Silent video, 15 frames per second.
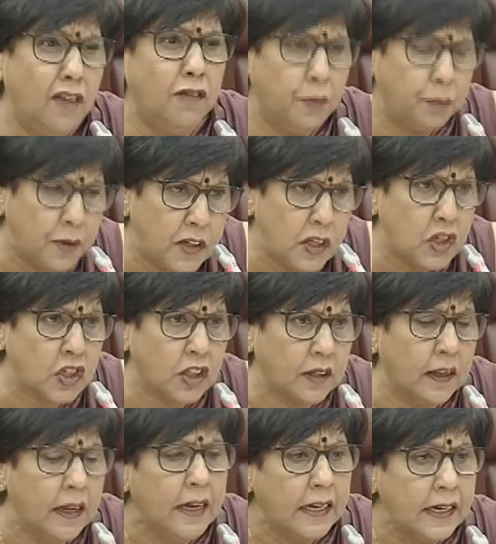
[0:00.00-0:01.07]
leader of the
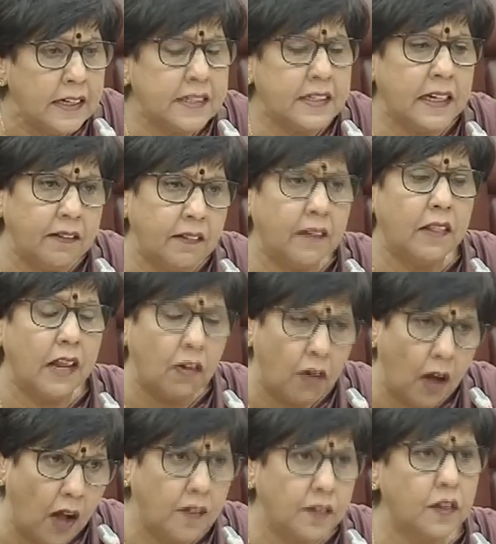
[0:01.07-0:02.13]
opposition is
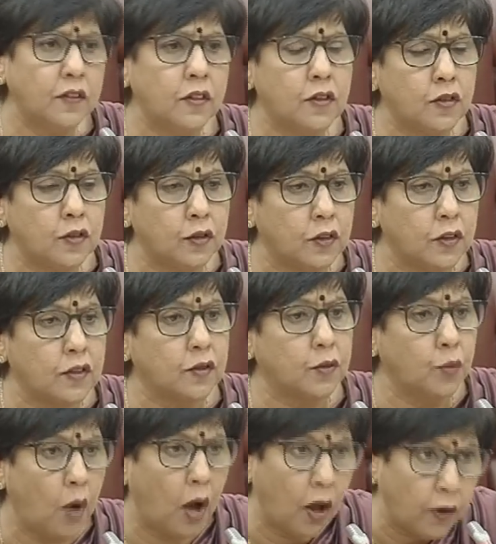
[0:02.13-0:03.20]
saying that there are certain
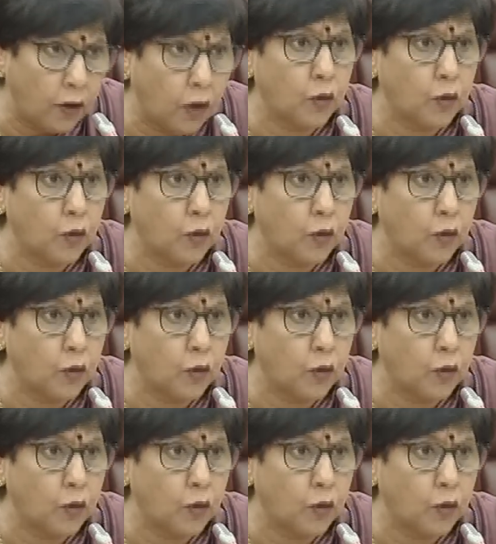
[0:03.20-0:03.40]
students